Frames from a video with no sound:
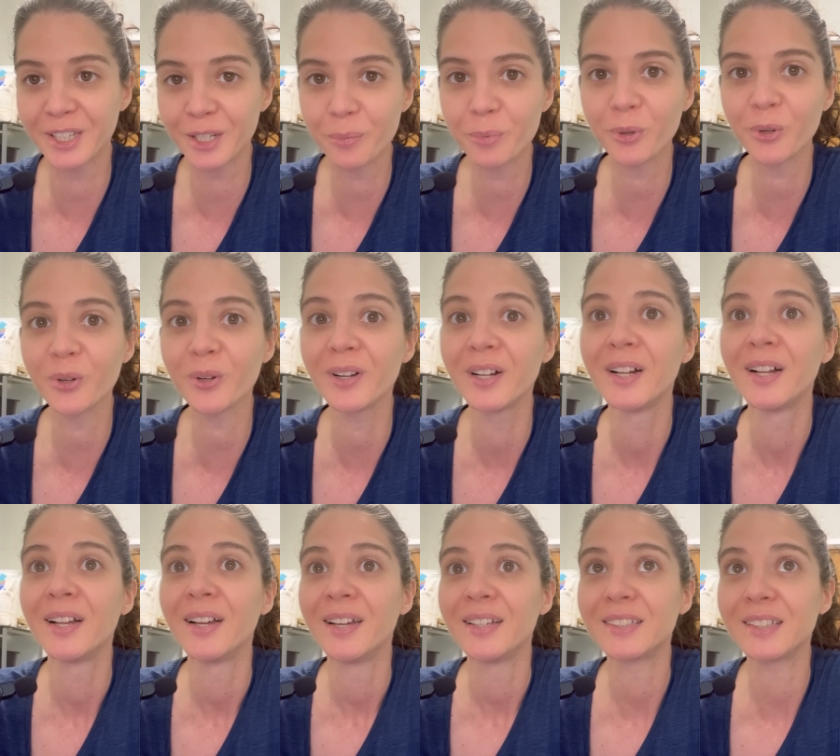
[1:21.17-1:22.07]
so kibble,
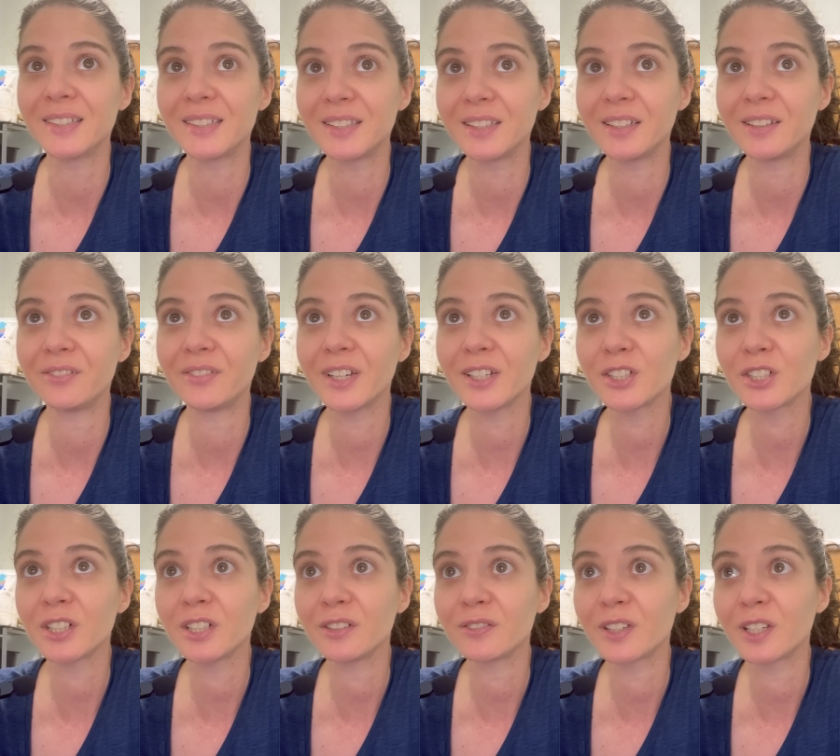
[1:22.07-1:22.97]
since the
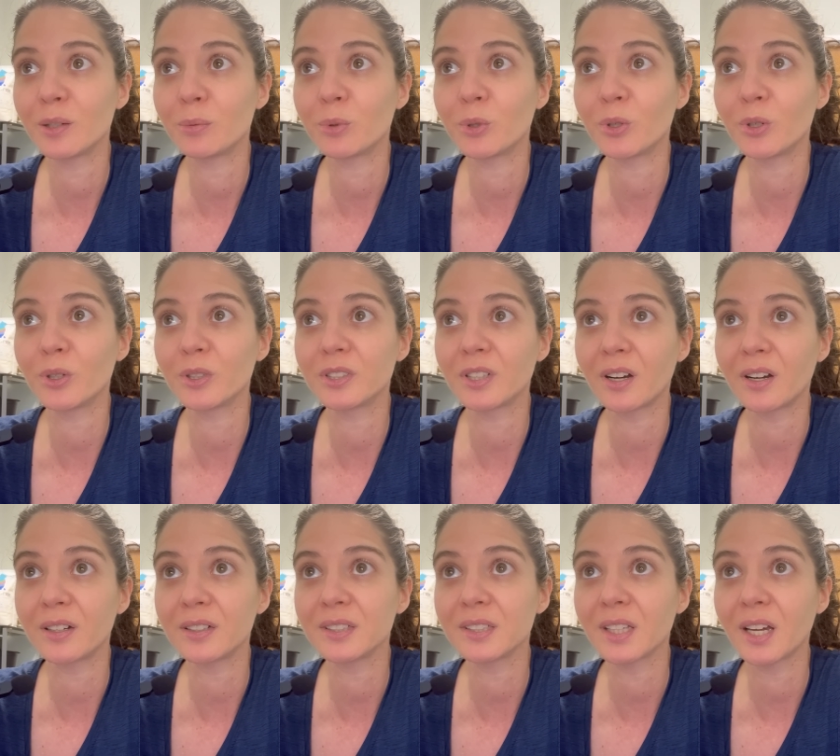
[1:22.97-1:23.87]
invention of kibble,
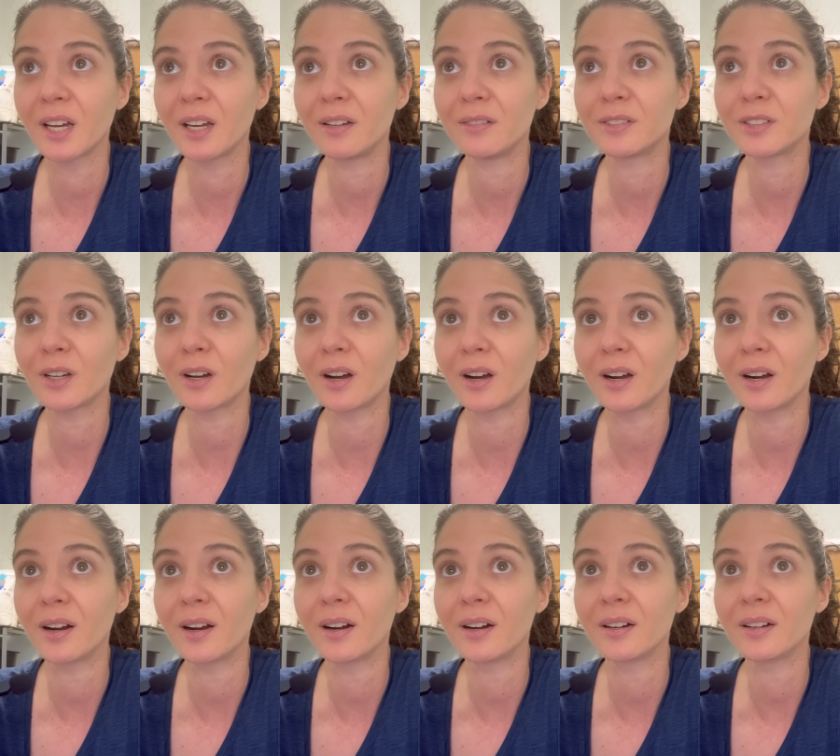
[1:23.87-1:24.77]
dogs' lives
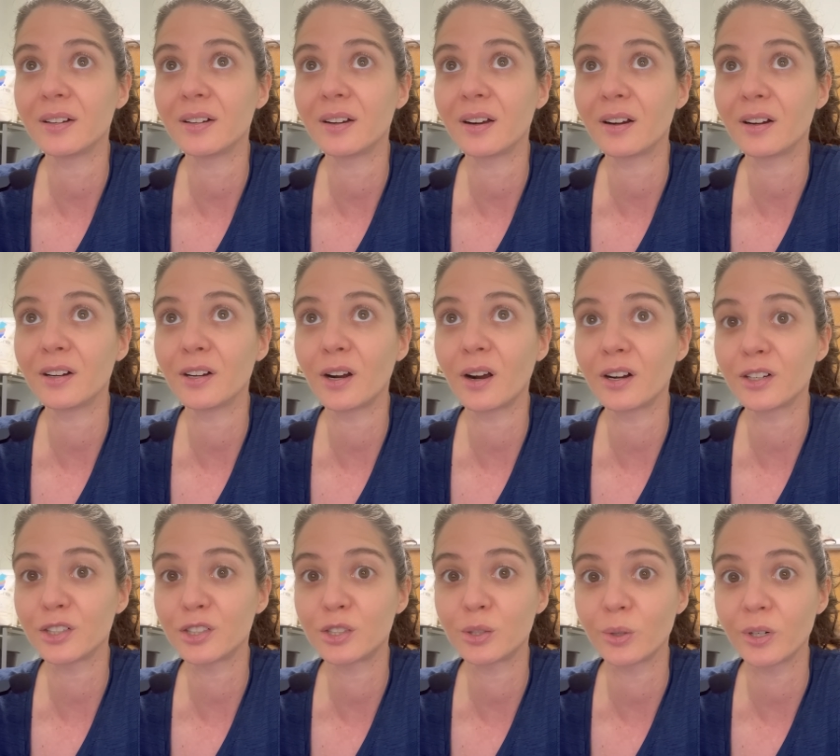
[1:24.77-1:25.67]
are, are,
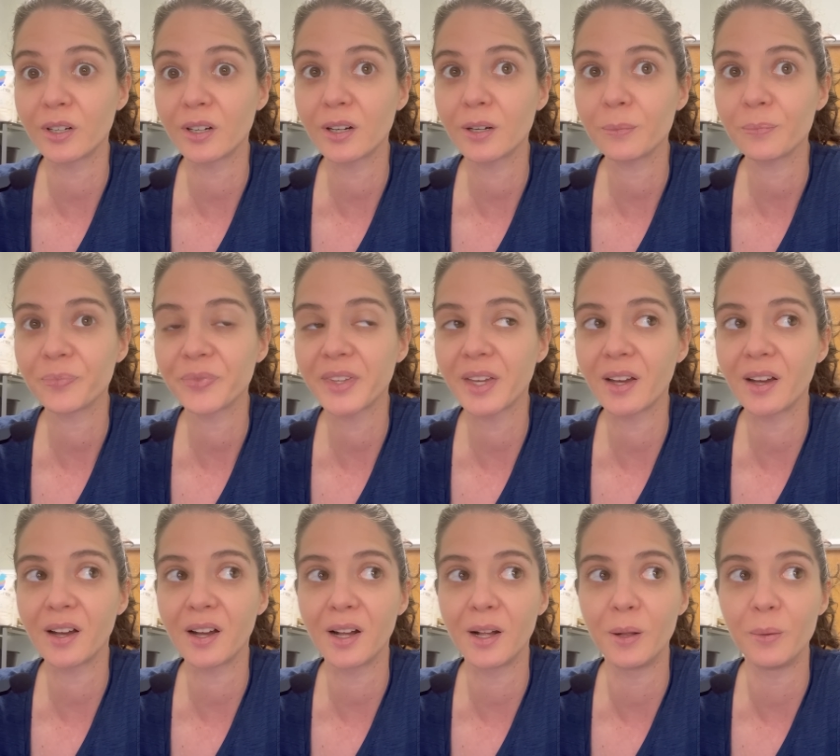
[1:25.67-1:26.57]
are shorter.
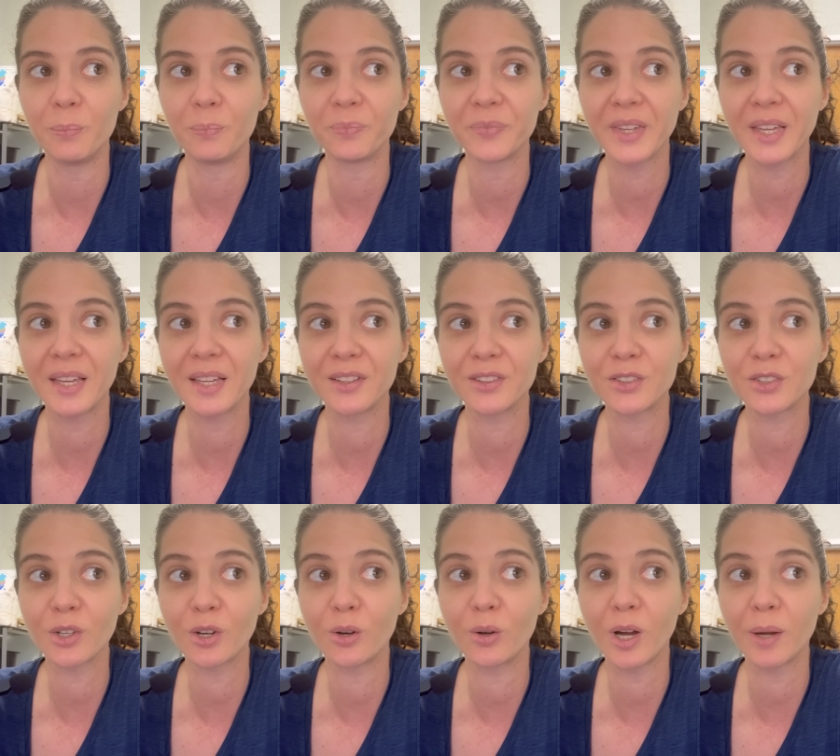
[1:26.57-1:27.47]
Um,
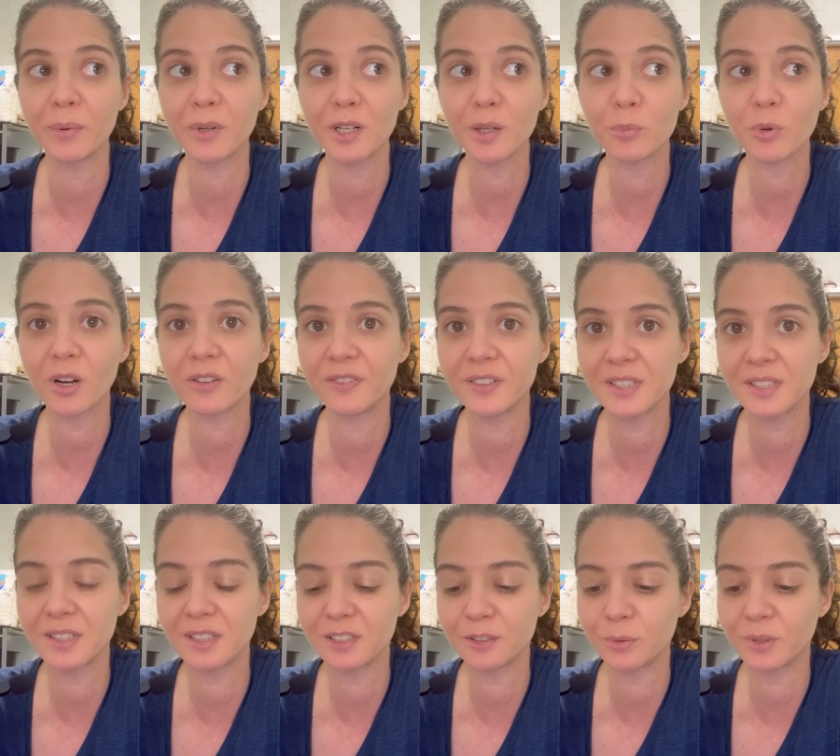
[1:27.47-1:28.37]
and so I'm going to
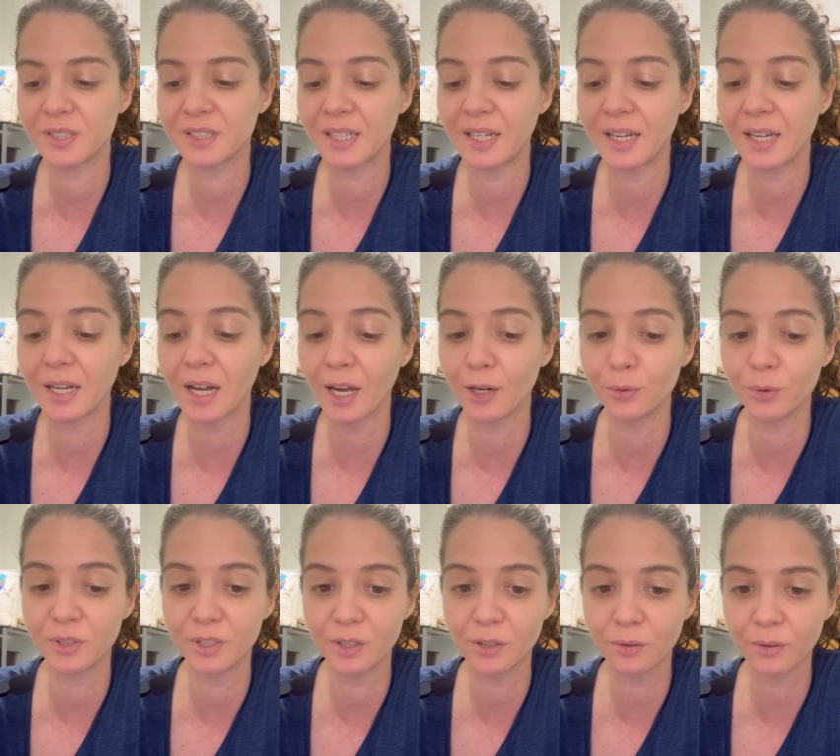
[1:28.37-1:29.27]
preface this with saying I
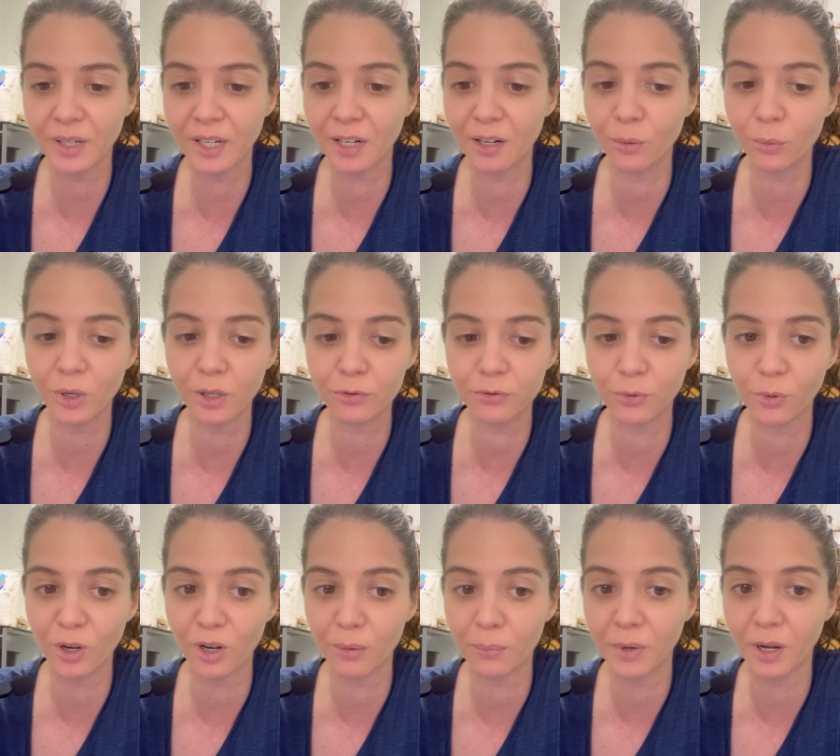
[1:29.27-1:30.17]
really don't care what
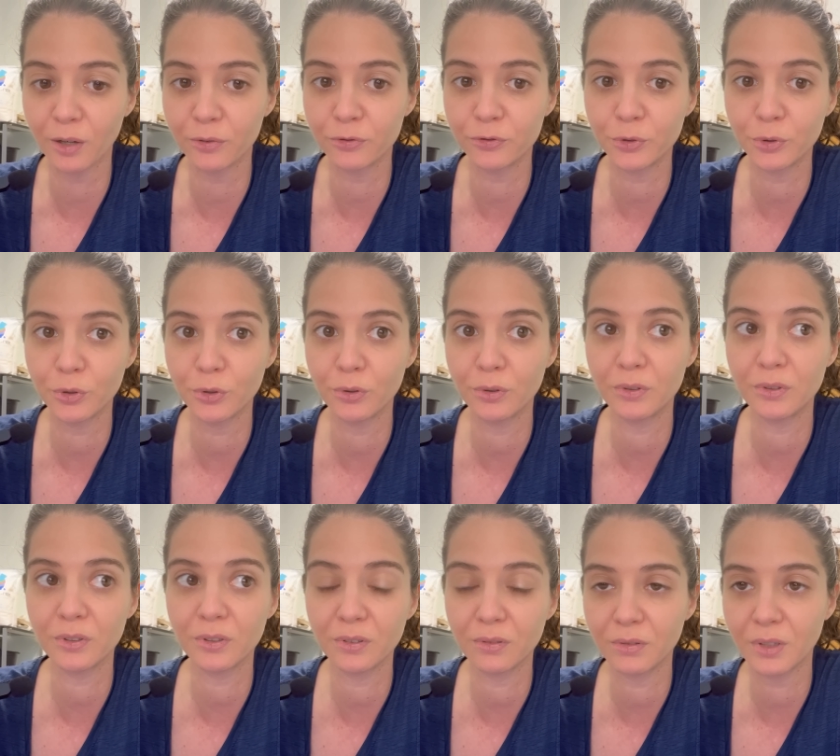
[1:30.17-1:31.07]
form of
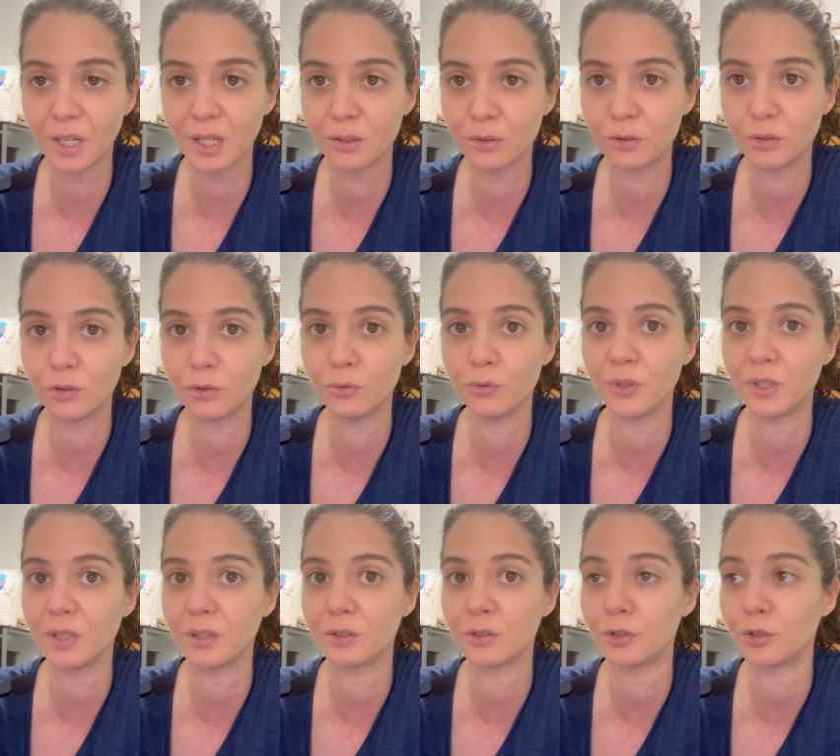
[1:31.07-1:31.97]
food that you
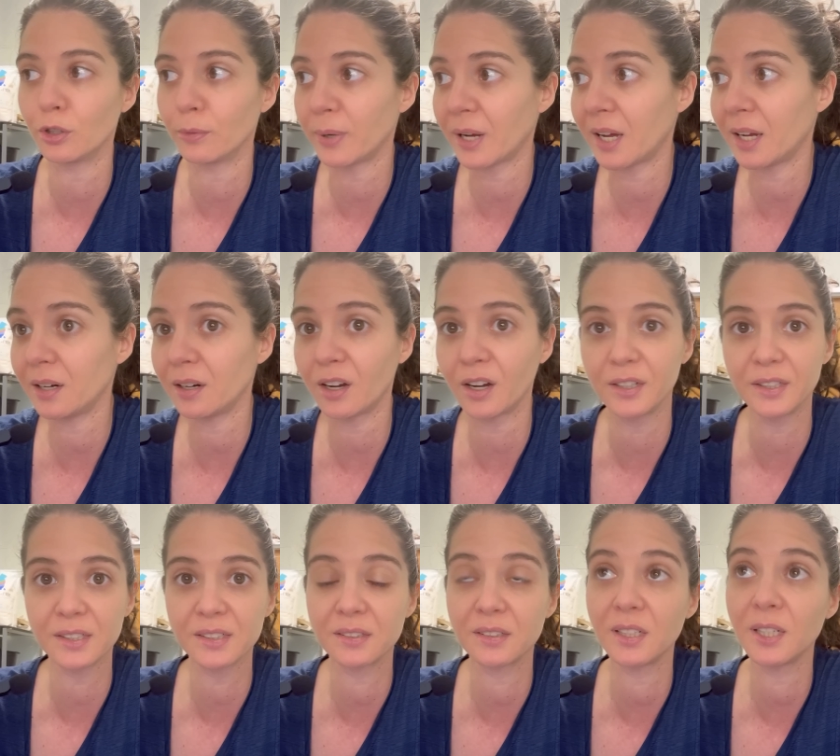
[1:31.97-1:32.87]
feed your pet,
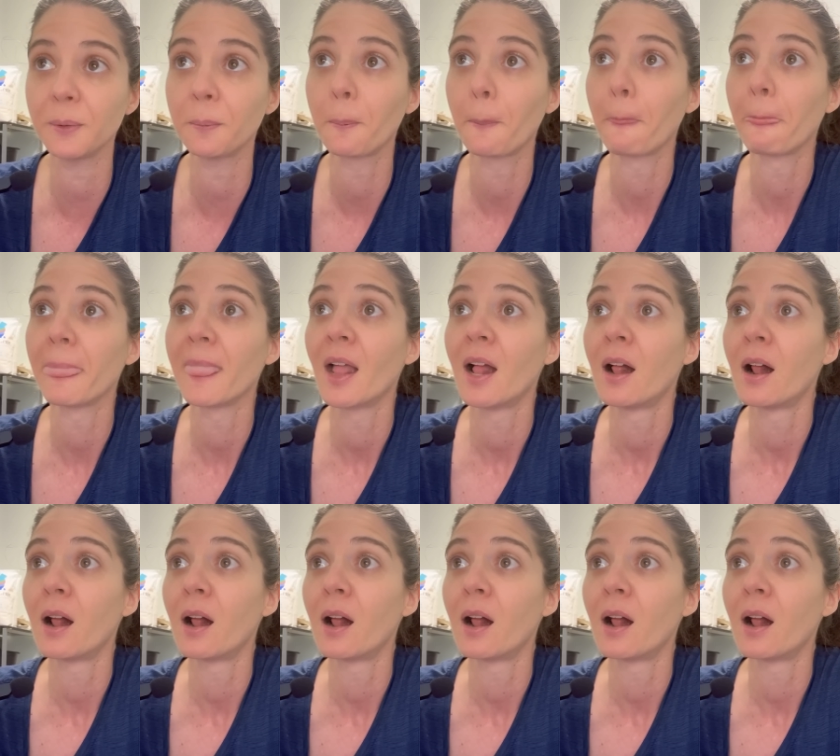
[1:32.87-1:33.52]
honestly.